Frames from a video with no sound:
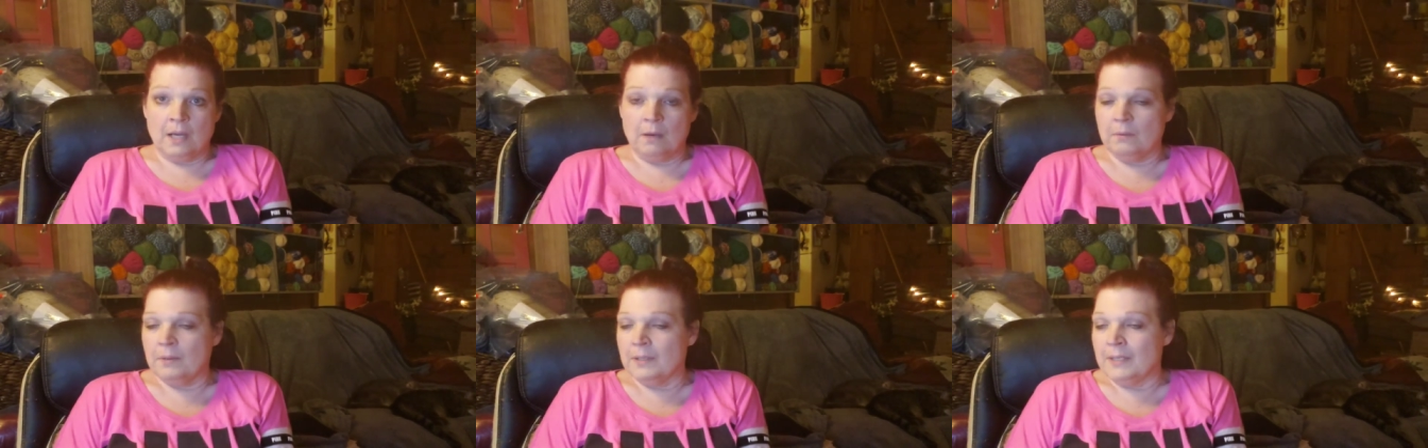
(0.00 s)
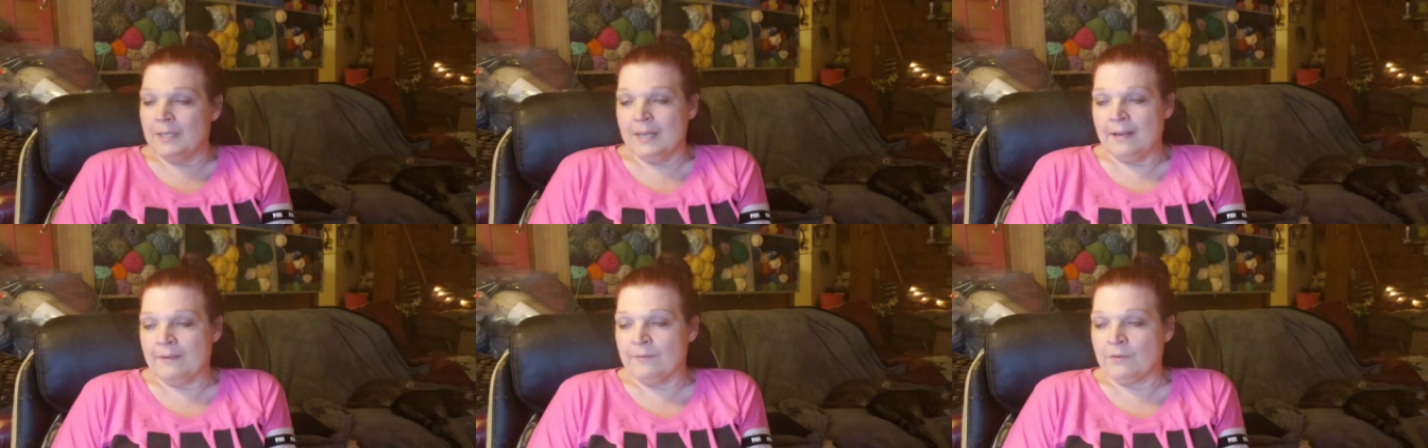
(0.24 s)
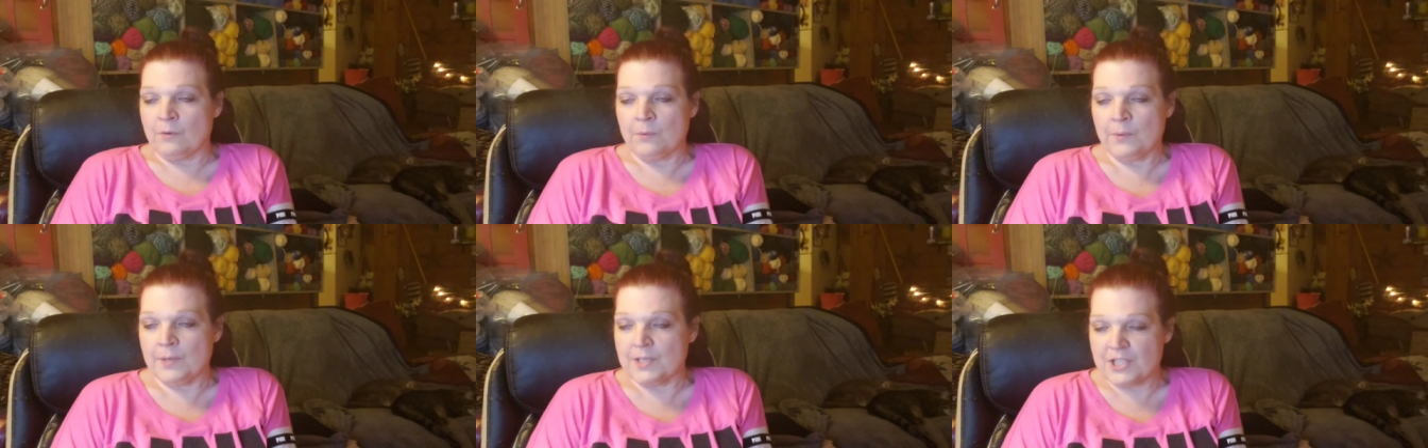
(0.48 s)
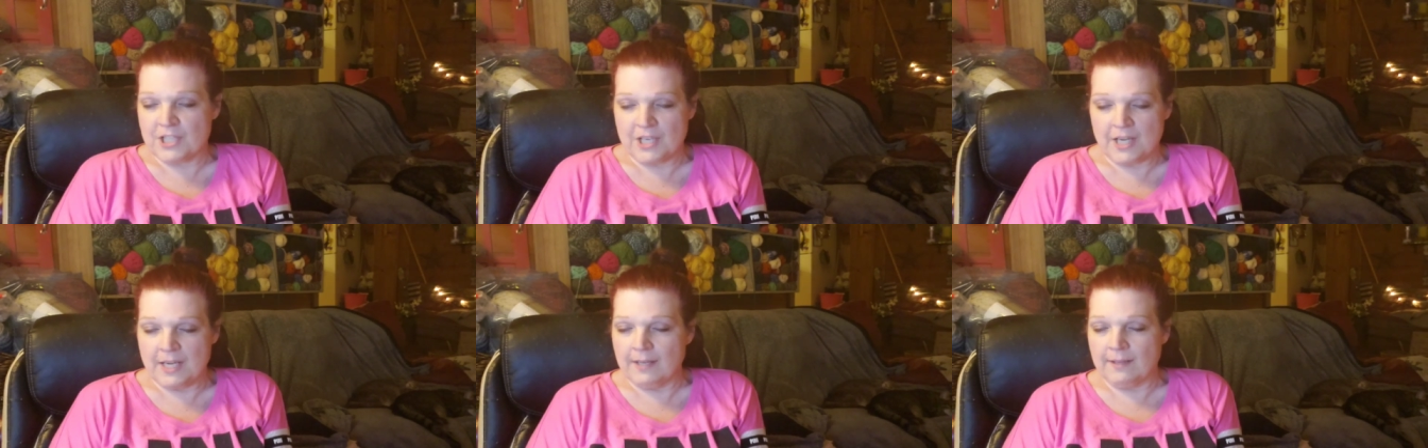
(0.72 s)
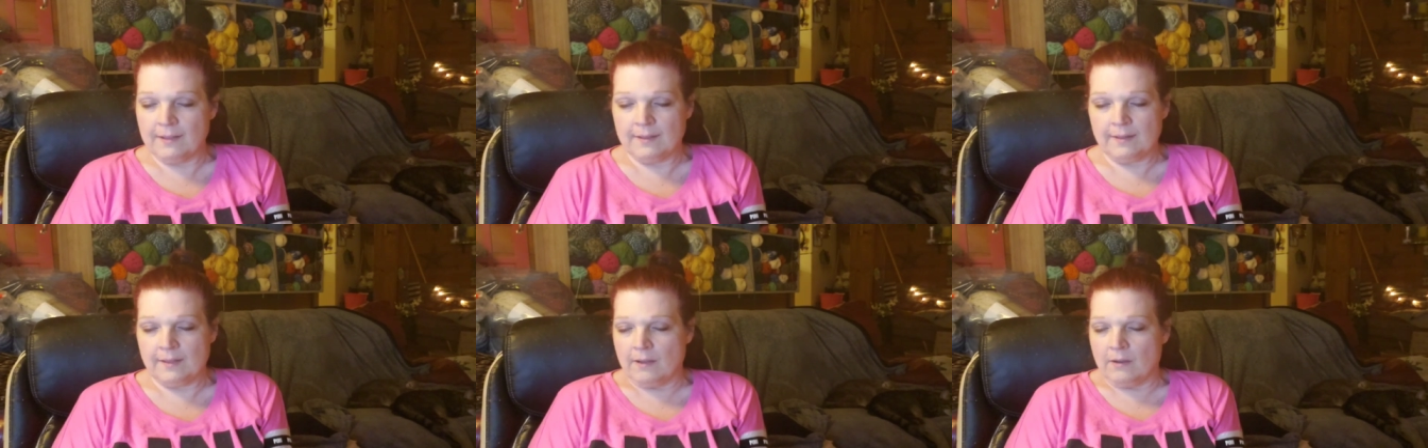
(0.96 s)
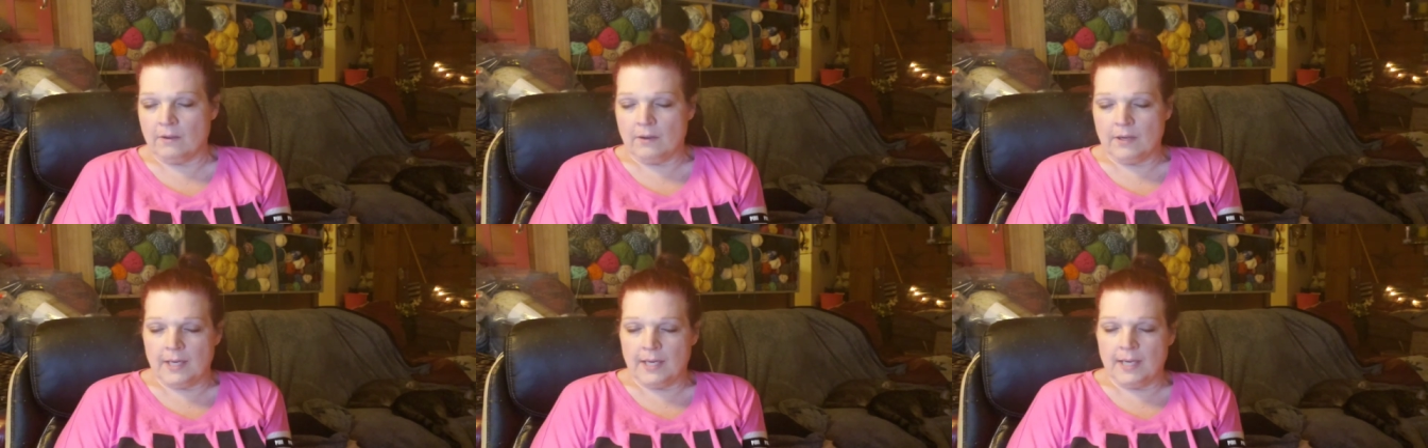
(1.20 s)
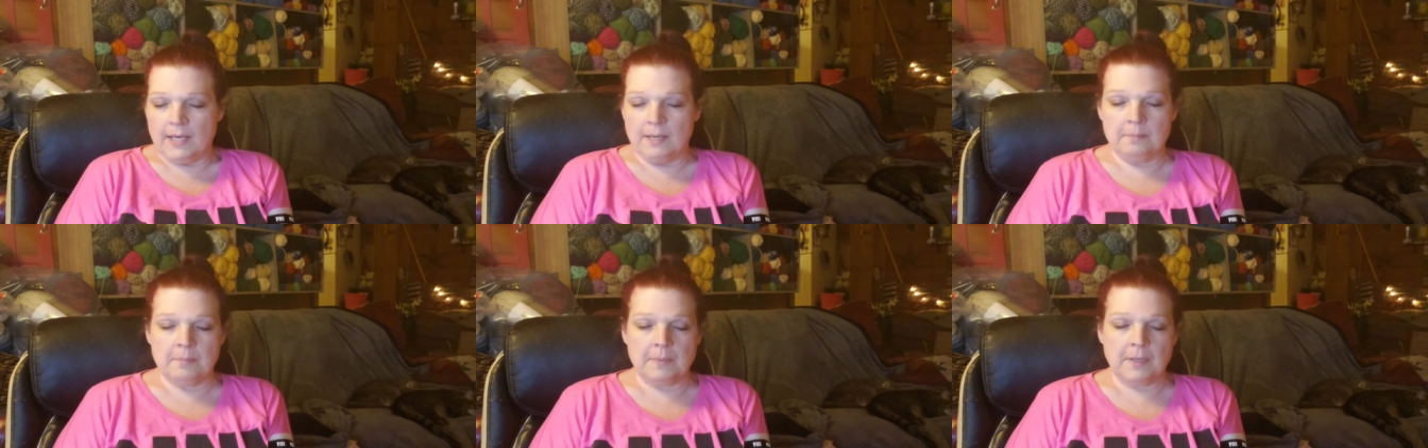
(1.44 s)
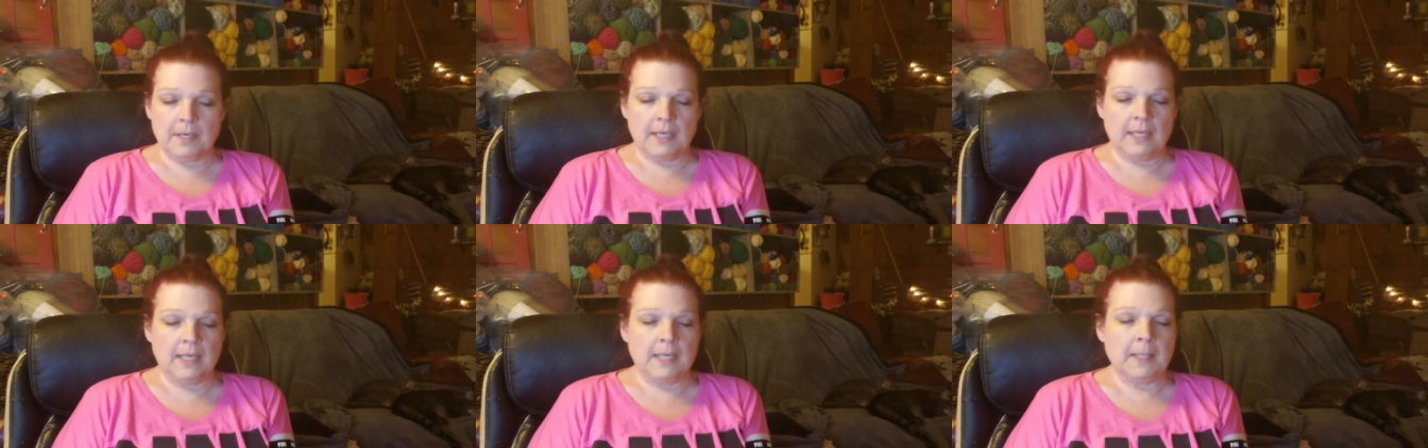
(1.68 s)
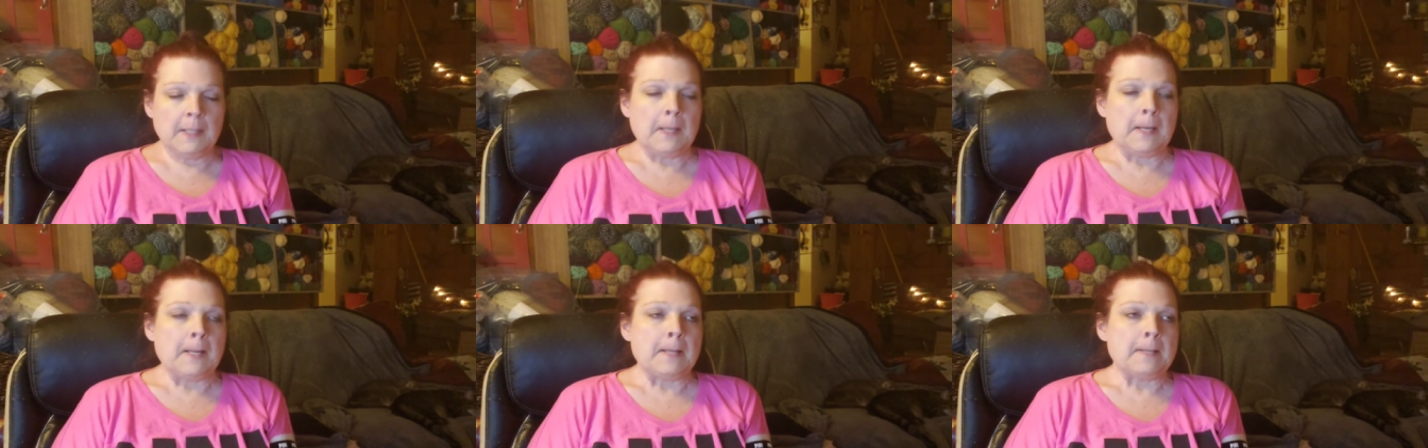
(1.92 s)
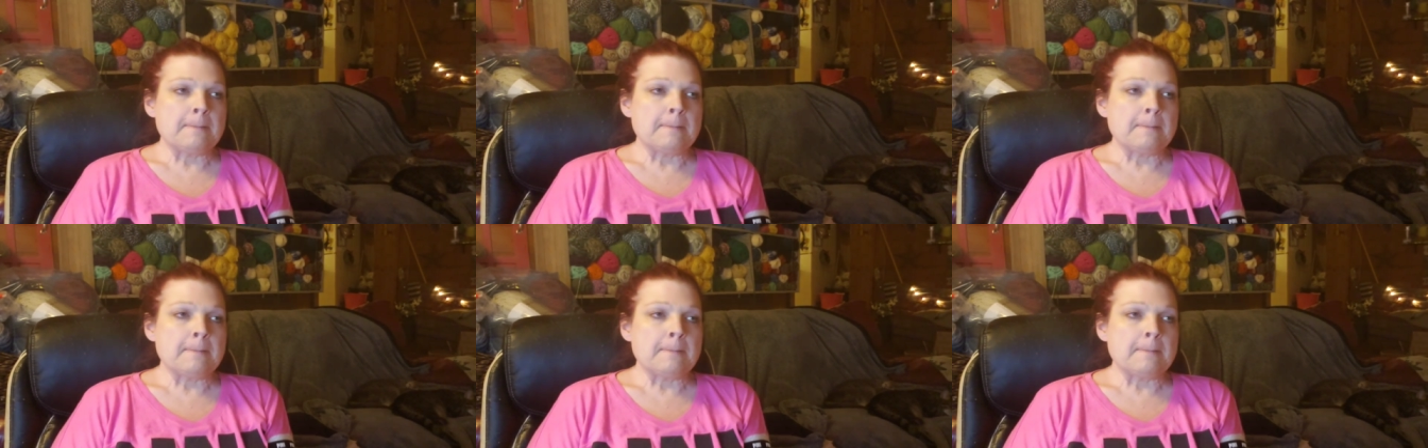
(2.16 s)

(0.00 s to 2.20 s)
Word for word: I would never wish anything on anybody.